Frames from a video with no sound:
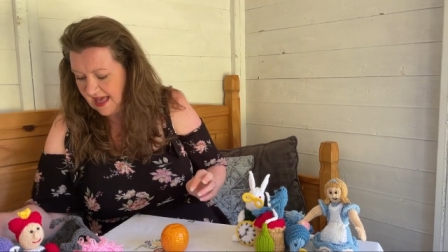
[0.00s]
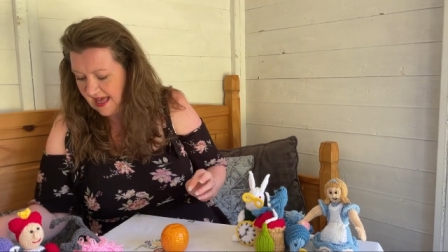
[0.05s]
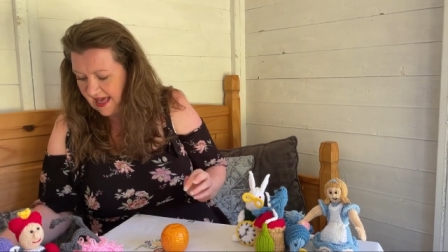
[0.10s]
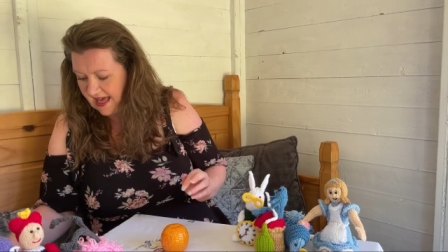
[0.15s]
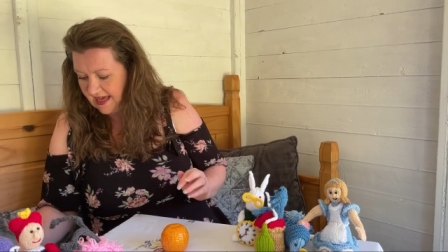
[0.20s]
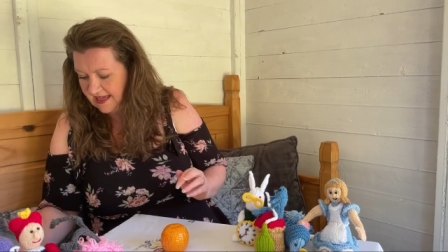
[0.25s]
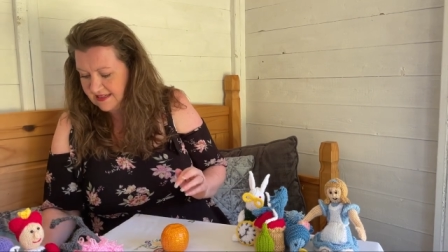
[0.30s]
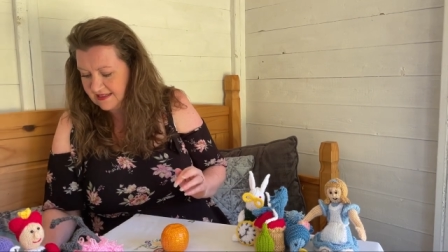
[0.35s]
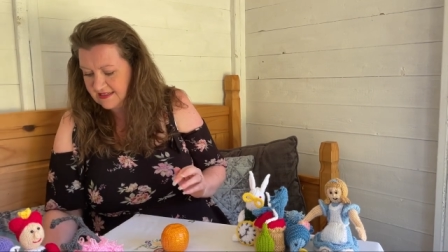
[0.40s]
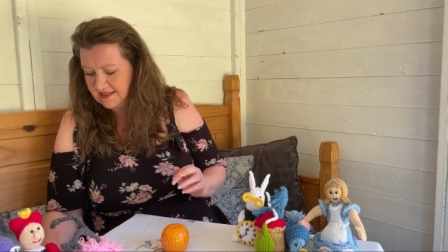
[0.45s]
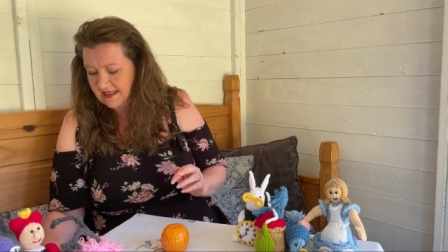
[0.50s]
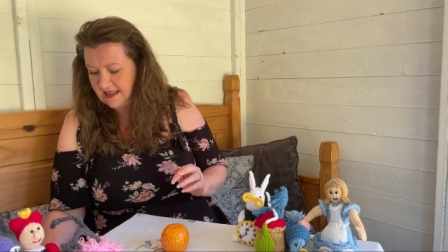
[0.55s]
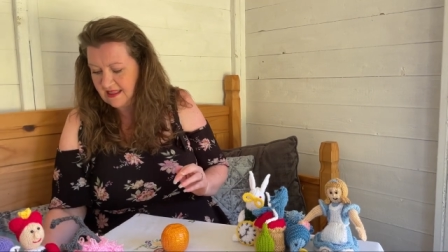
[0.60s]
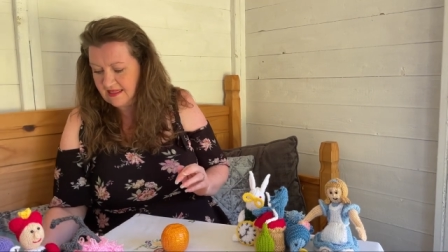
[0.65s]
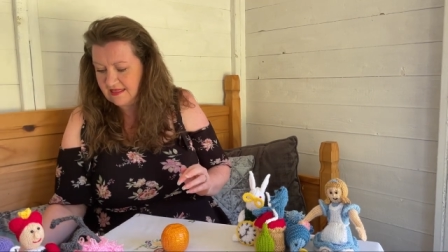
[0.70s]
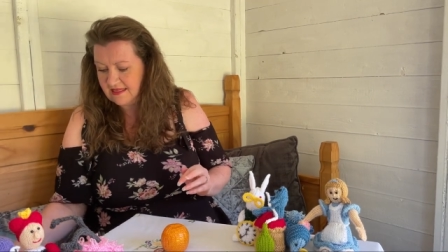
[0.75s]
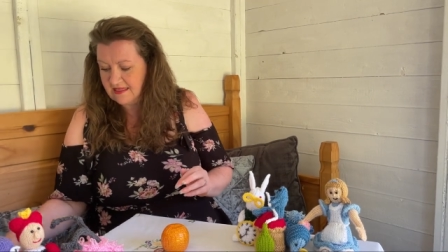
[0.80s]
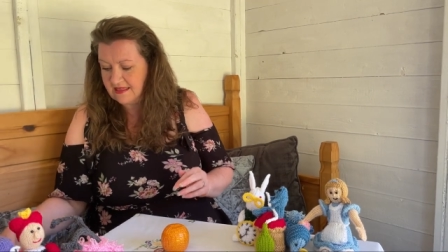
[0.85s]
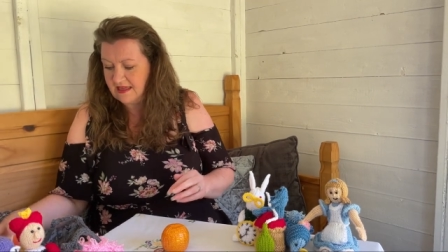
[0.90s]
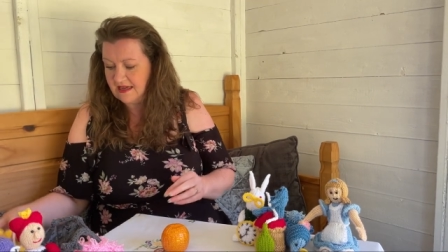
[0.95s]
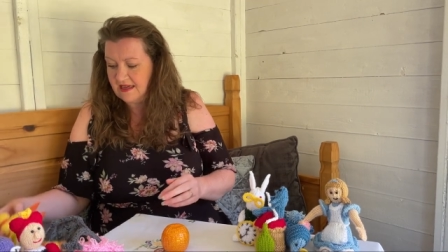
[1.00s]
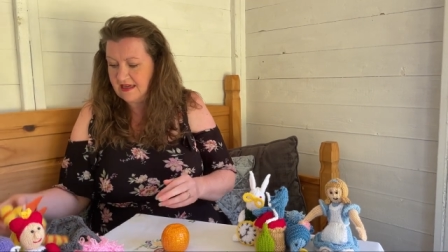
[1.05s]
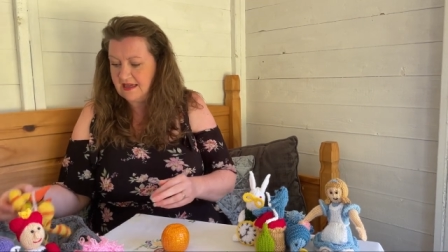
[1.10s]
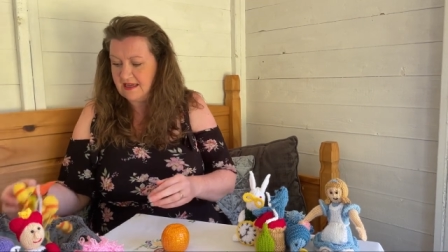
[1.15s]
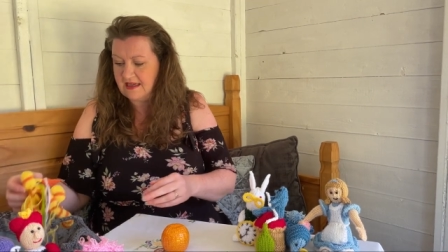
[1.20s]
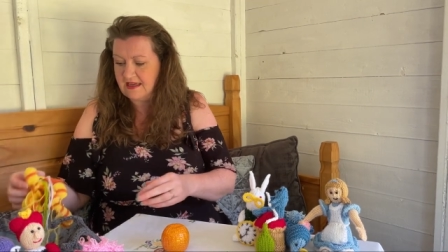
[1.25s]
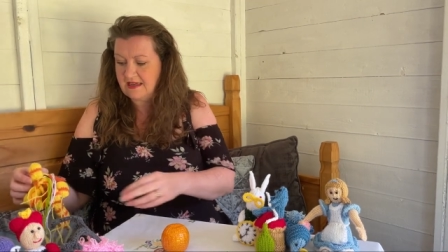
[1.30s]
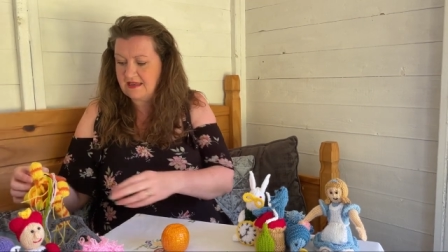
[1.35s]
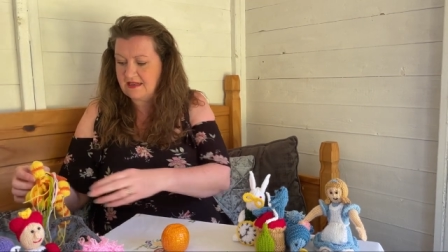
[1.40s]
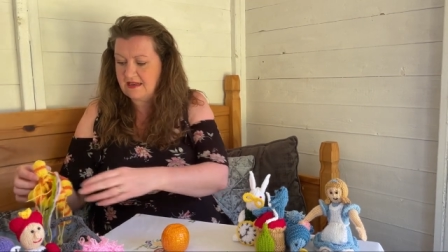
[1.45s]
and
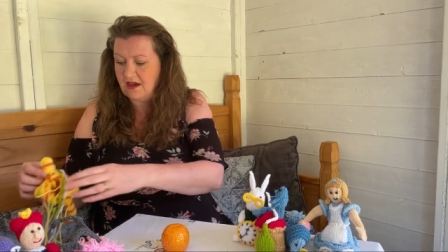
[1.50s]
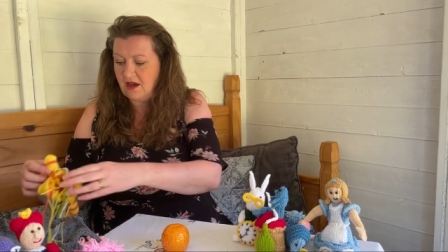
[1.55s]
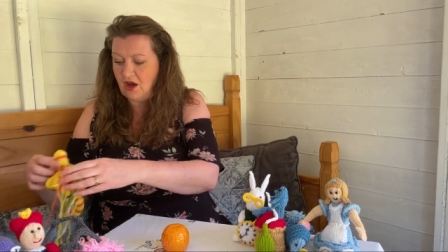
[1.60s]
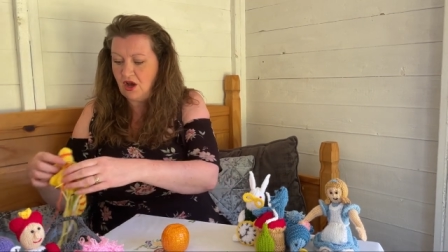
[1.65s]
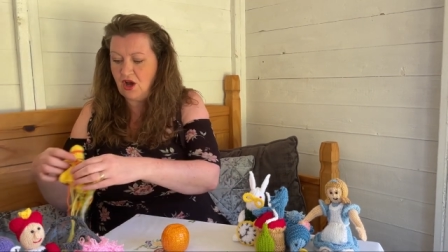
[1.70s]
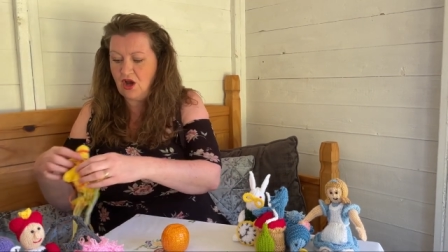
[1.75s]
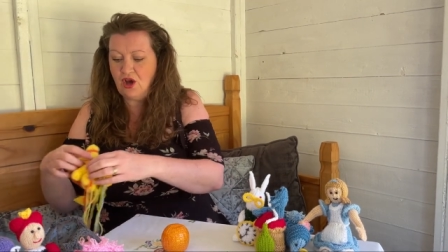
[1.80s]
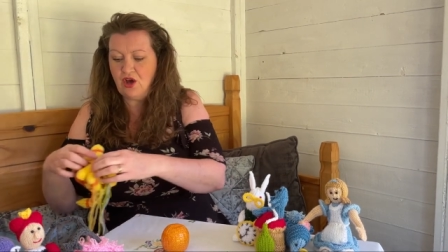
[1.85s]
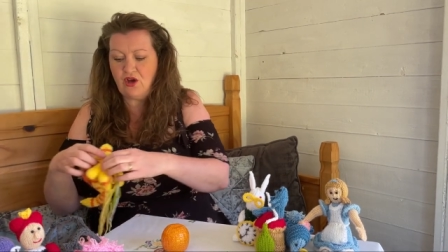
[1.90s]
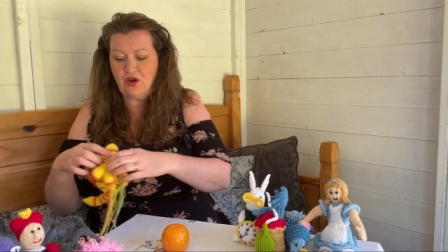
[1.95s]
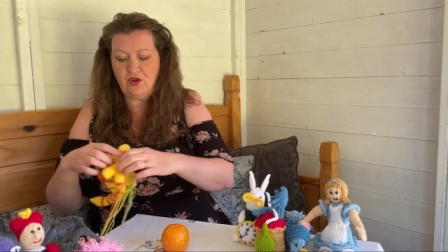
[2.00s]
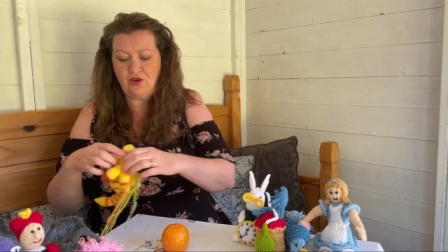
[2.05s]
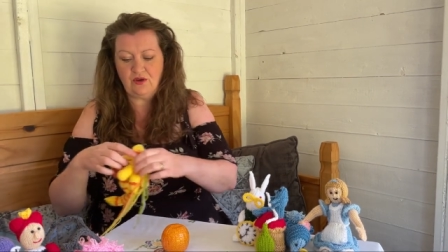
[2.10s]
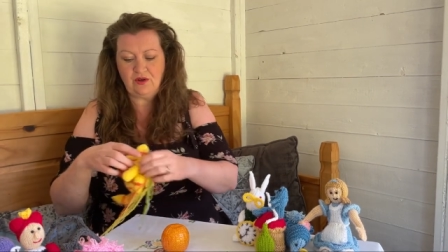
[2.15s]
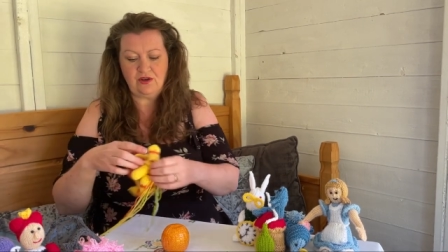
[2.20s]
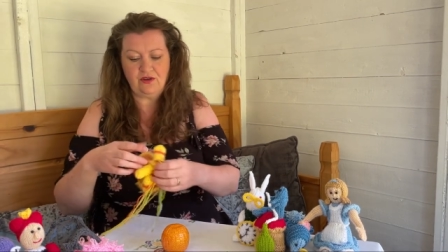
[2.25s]
then oh